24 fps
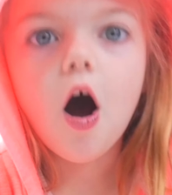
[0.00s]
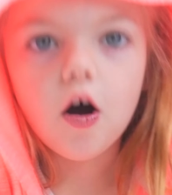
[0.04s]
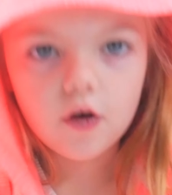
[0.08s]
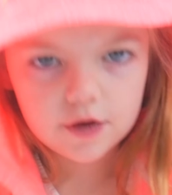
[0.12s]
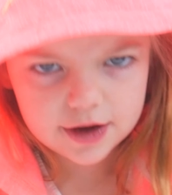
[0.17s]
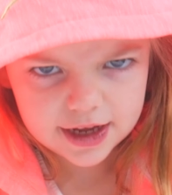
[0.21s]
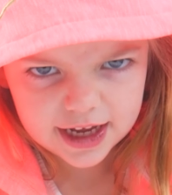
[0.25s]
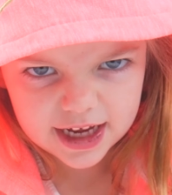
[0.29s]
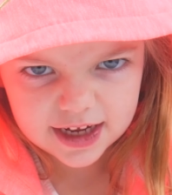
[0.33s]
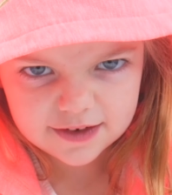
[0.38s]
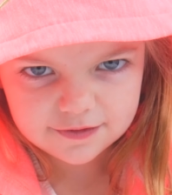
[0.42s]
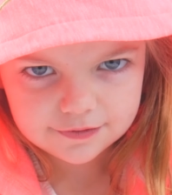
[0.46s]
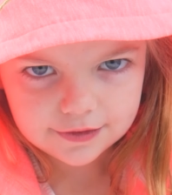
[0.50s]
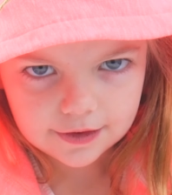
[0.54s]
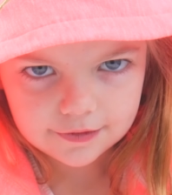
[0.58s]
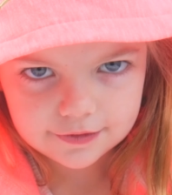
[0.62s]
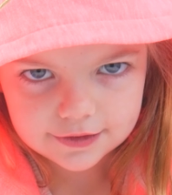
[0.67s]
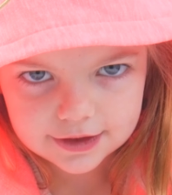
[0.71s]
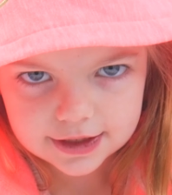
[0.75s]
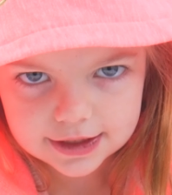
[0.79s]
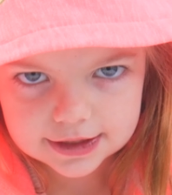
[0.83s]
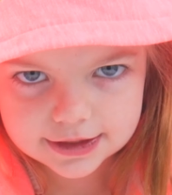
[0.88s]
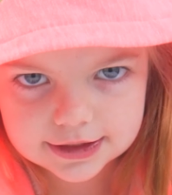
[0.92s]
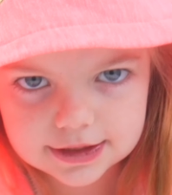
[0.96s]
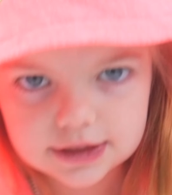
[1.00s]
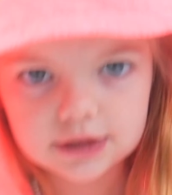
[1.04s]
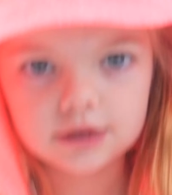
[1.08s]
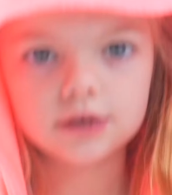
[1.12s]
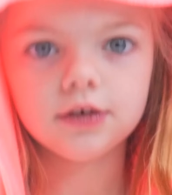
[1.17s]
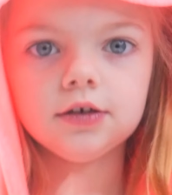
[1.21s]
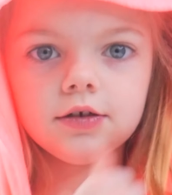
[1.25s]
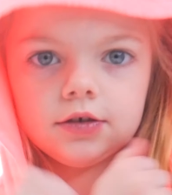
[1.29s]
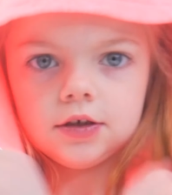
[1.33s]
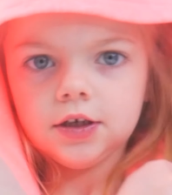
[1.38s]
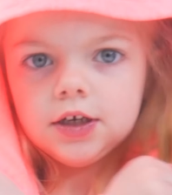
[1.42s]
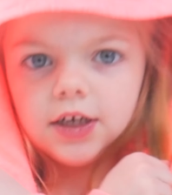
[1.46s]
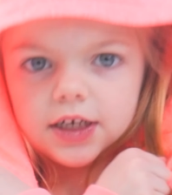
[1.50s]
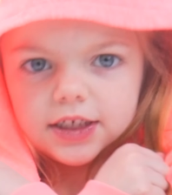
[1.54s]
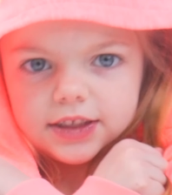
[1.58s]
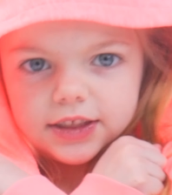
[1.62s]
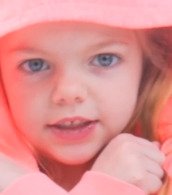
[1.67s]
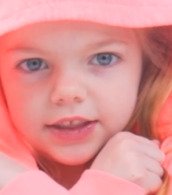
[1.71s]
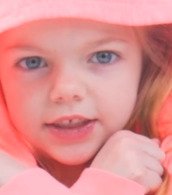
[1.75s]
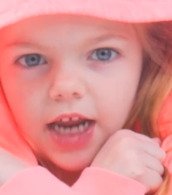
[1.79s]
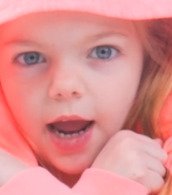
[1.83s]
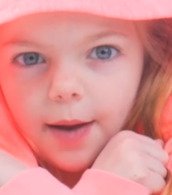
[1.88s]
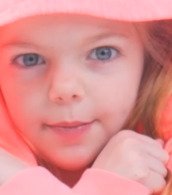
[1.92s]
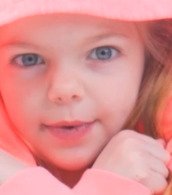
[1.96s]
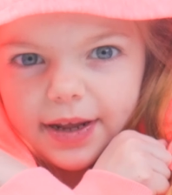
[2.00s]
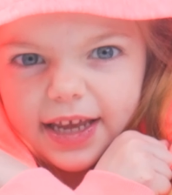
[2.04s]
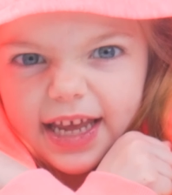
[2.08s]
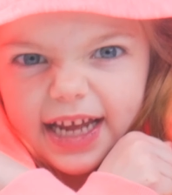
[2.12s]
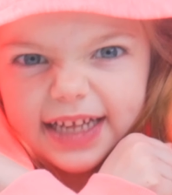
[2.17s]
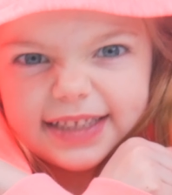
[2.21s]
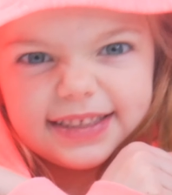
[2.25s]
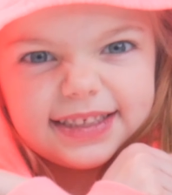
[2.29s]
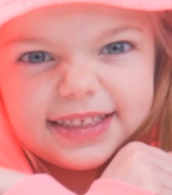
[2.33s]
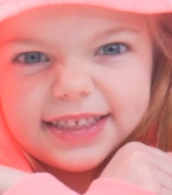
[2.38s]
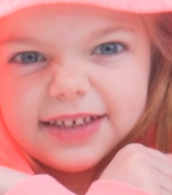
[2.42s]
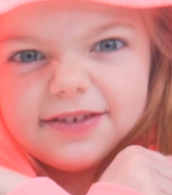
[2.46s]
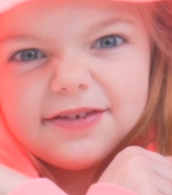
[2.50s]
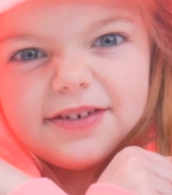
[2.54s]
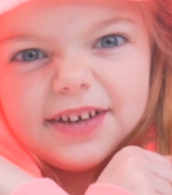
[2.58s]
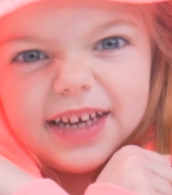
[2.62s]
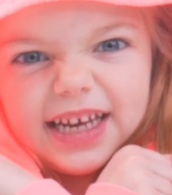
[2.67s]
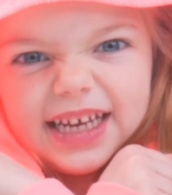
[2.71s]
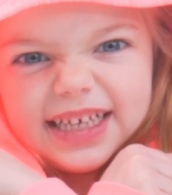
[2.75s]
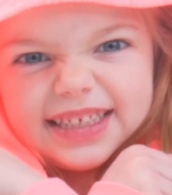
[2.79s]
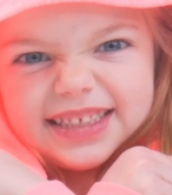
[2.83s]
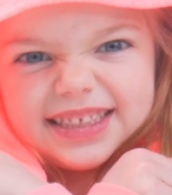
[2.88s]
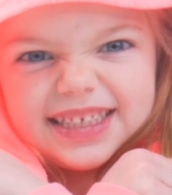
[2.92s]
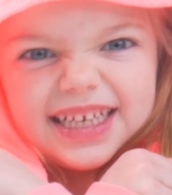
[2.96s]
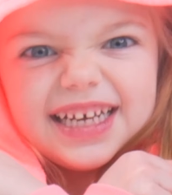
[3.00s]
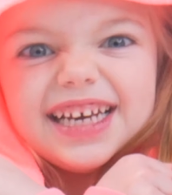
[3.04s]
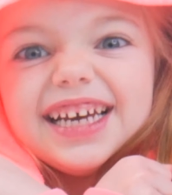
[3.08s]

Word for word: Okay, H five Kids, it's time to get serious.